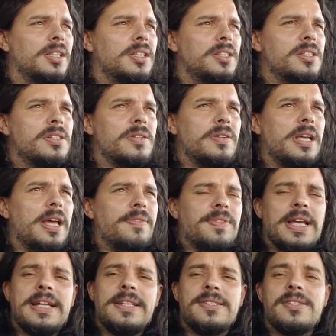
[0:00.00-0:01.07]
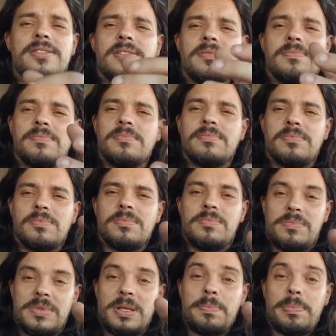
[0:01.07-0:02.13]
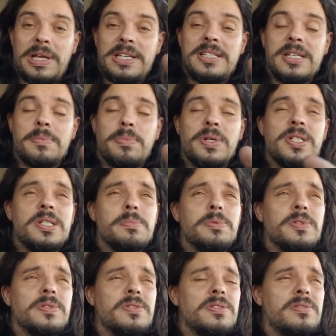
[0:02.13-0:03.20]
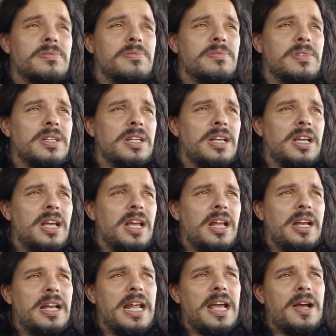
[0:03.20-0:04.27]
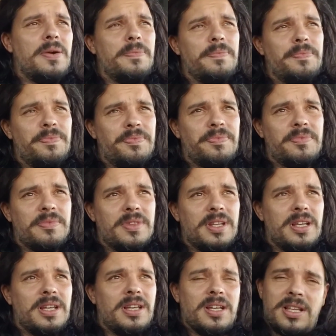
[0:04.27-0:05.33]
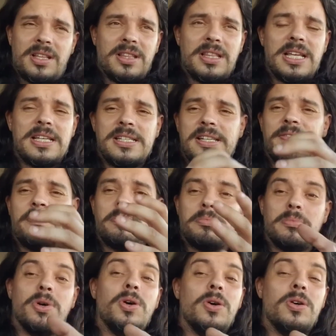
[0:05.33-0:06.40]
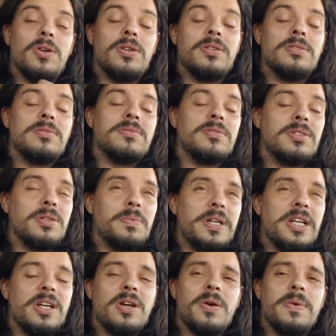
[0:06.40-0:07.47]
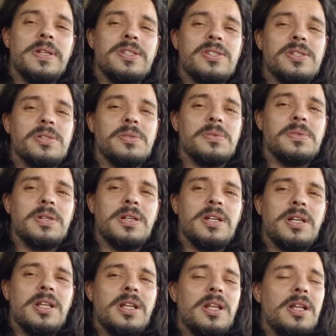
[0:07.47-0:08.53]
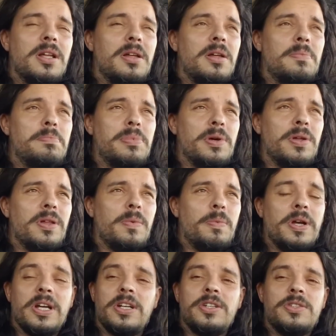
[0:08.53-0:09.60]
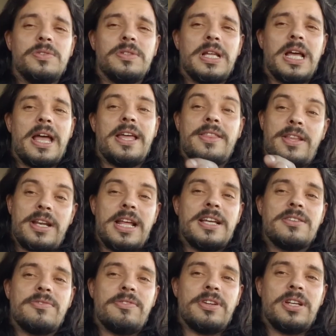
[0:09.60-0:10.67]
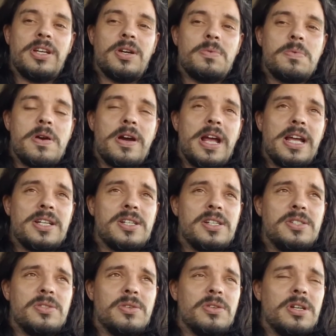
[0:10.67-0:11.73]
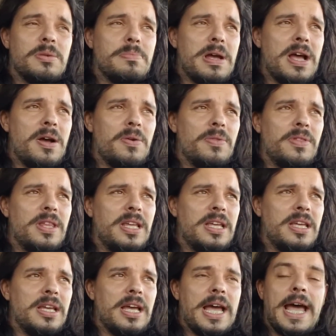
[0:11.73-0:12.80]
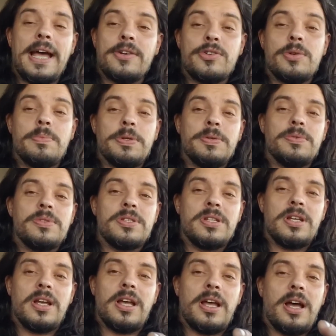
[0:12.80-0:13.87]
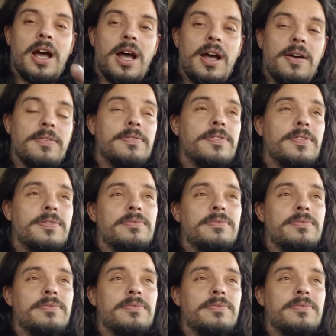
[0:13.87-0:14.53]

So yeah, that's the basic principles. Now, there's even more that we can go into, but we're going to do that in the next video, where I actually talk about the attributes of